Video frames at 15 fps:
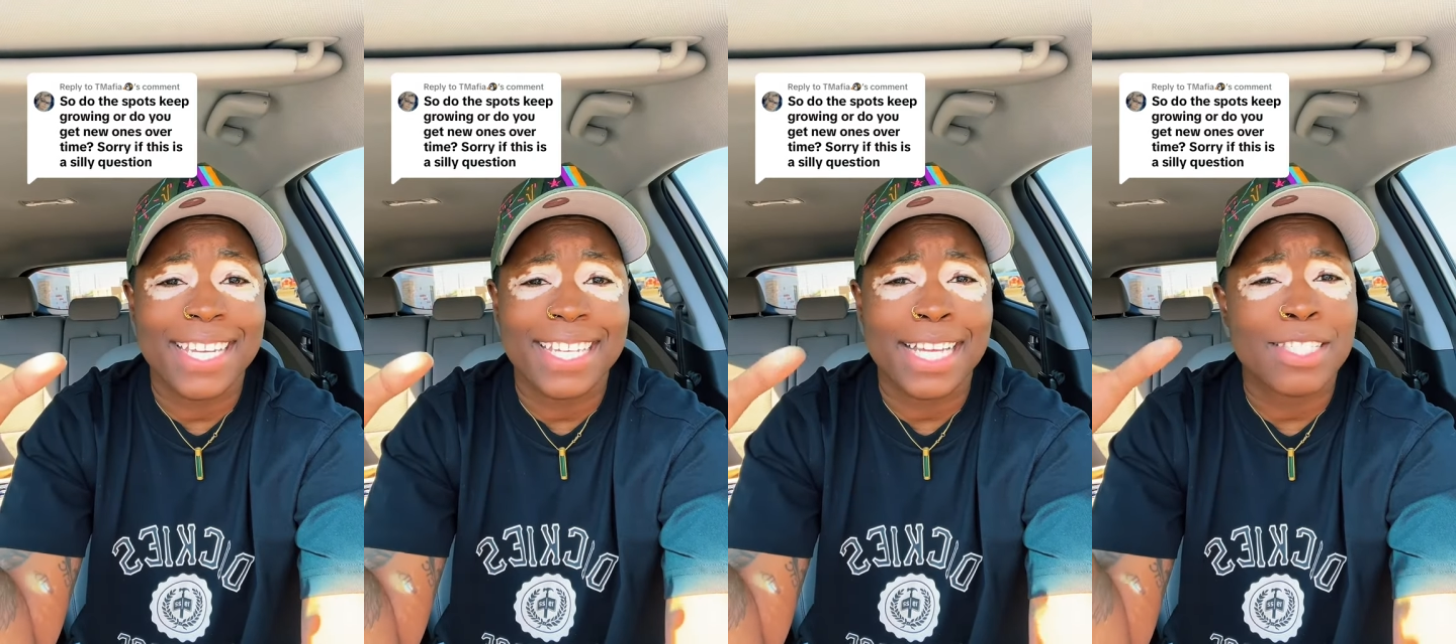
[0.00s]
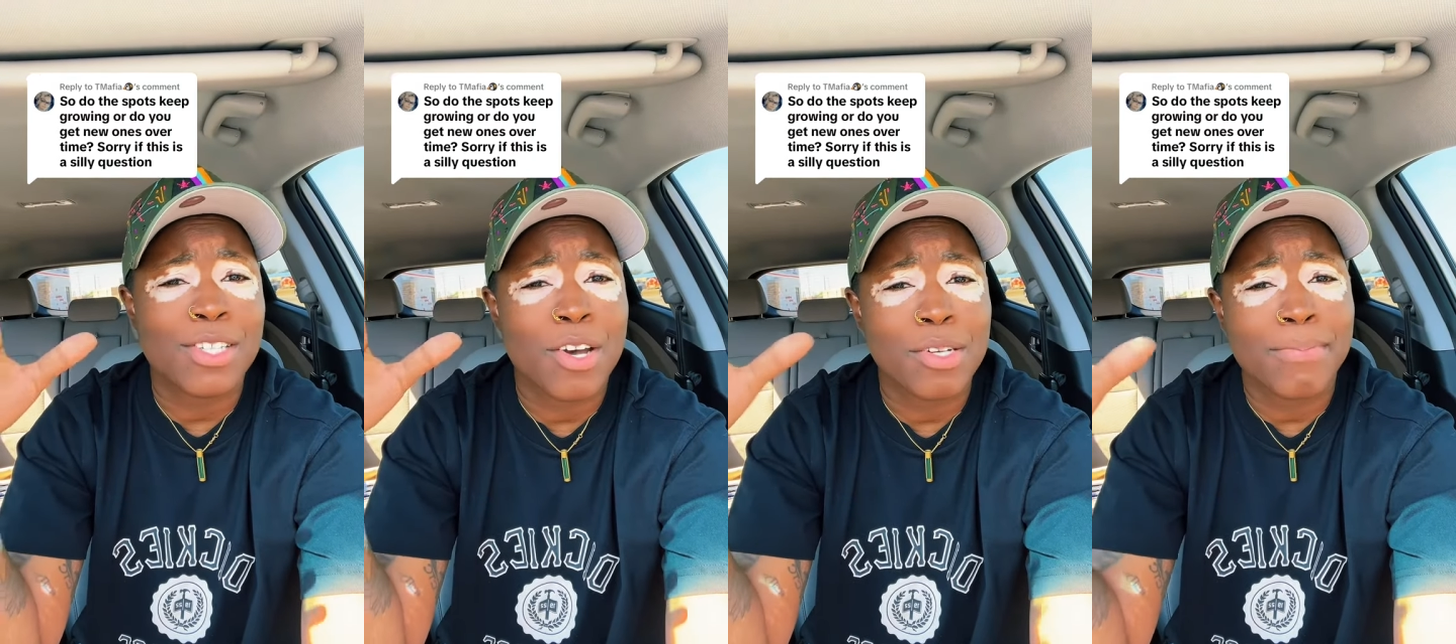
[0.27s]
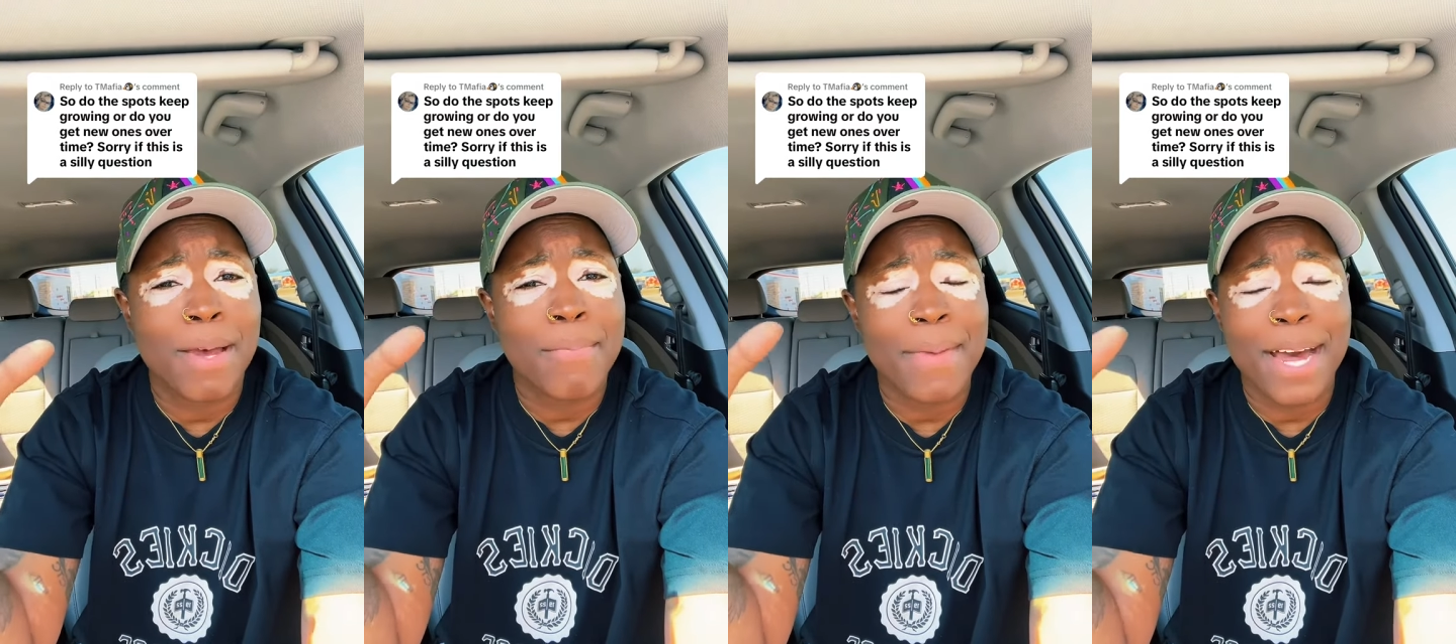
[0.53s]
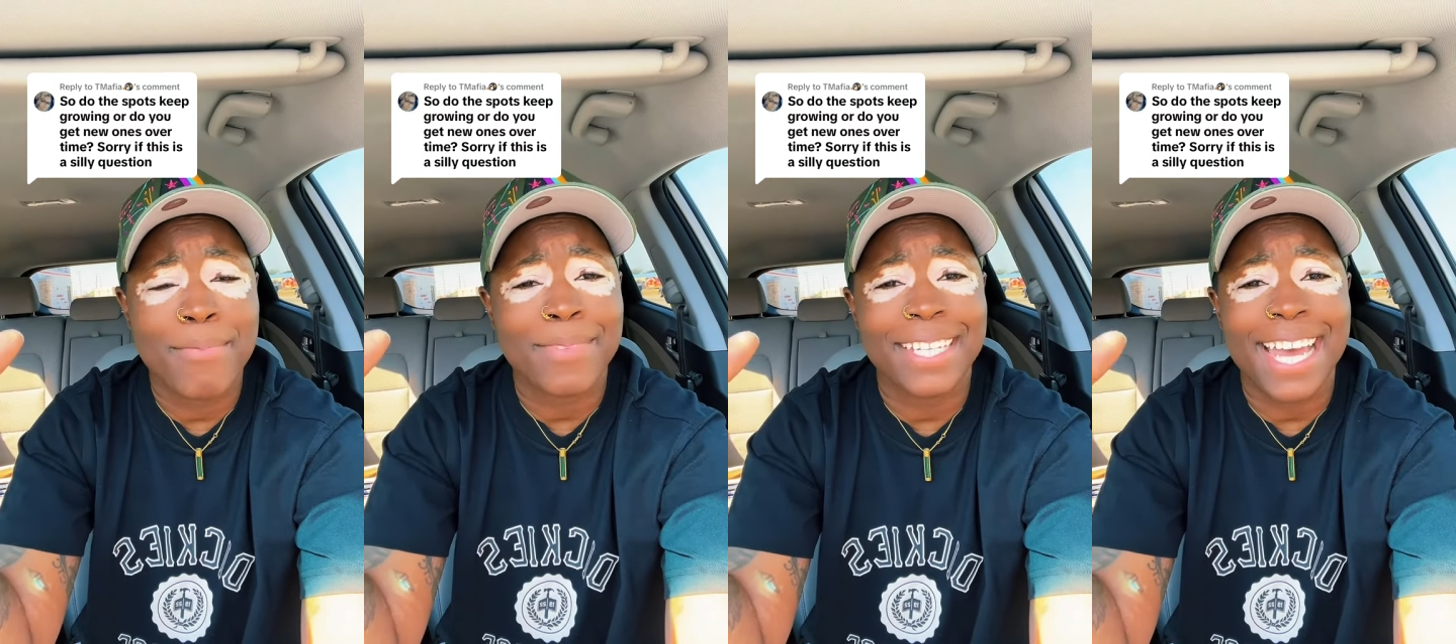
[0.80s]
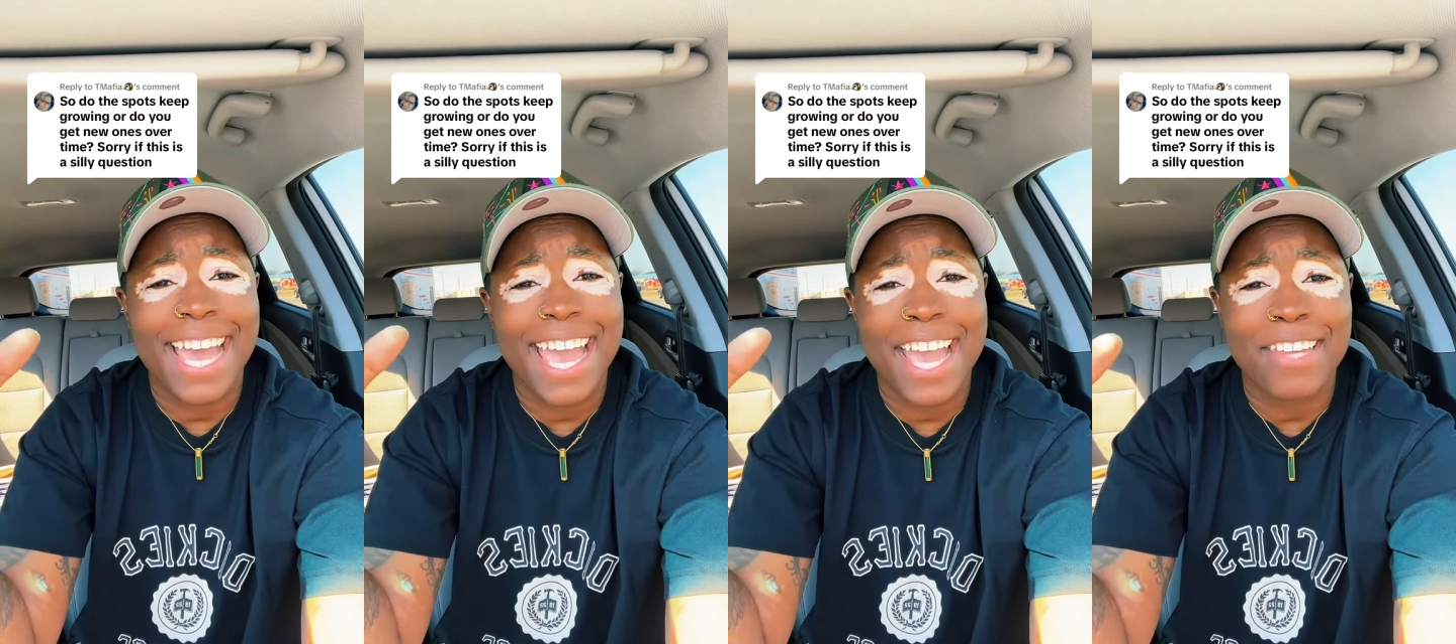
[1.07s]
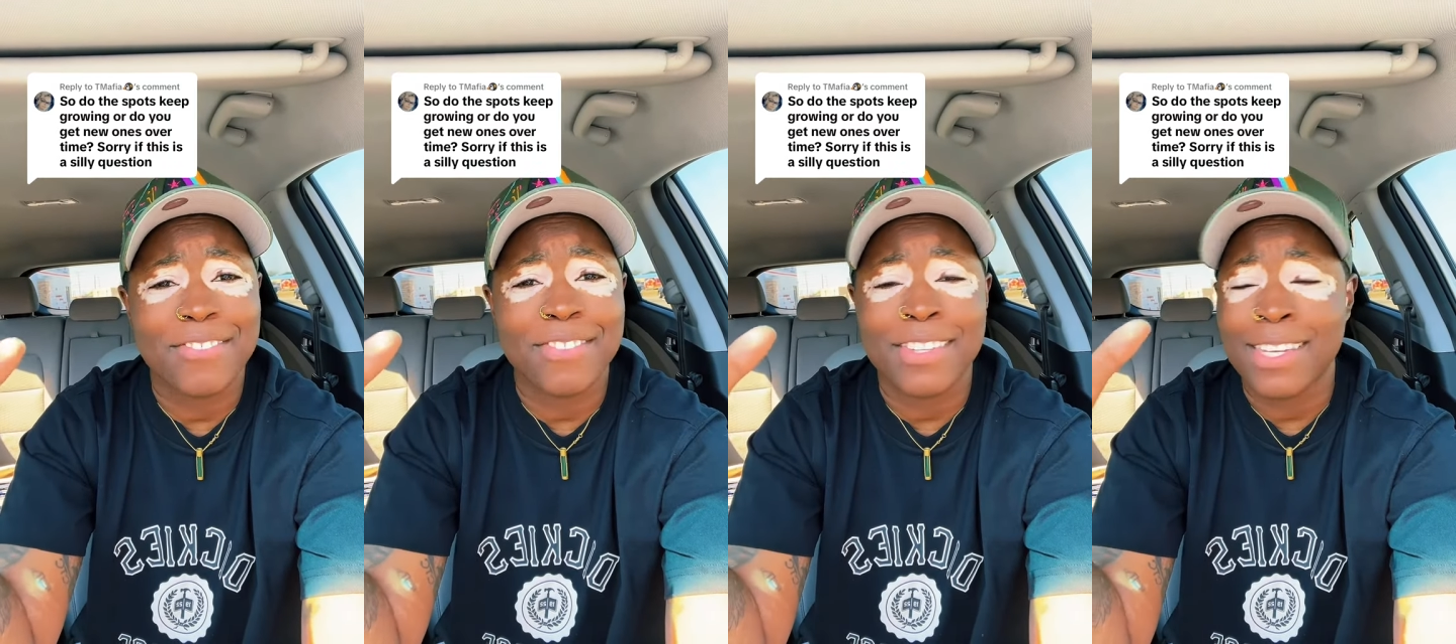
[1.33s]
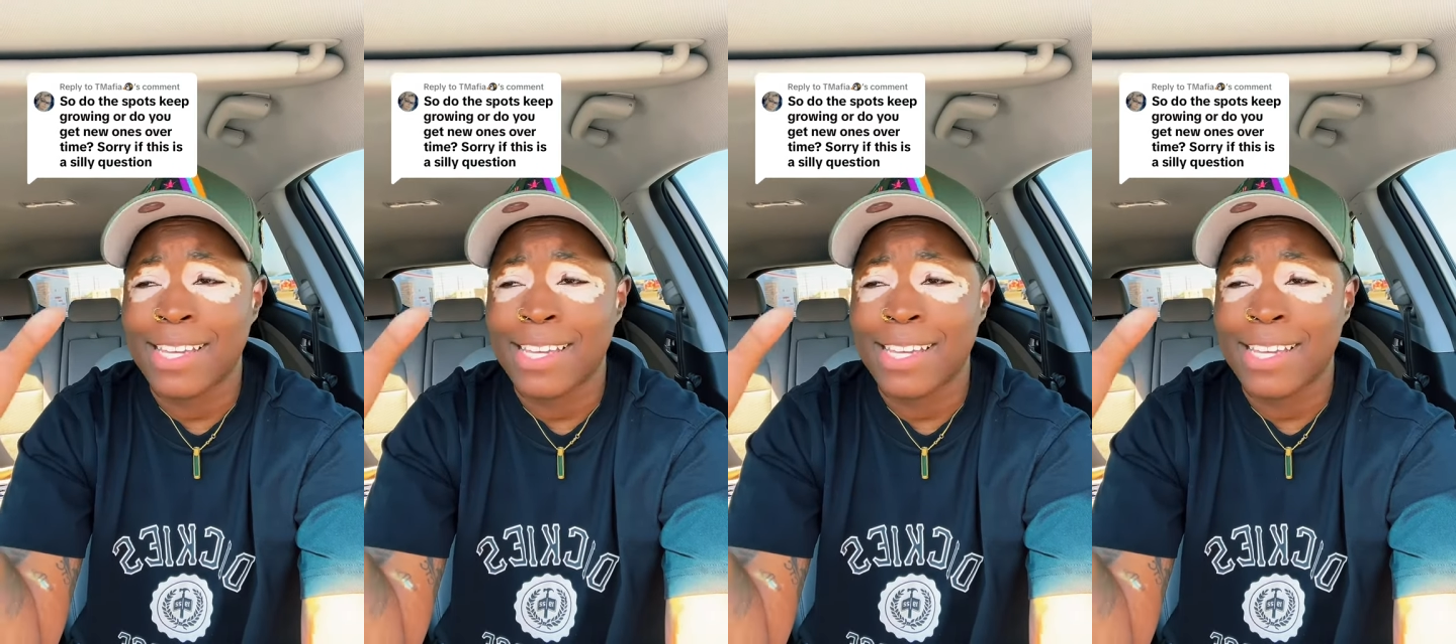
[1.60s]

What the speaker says: and I told my mom that I had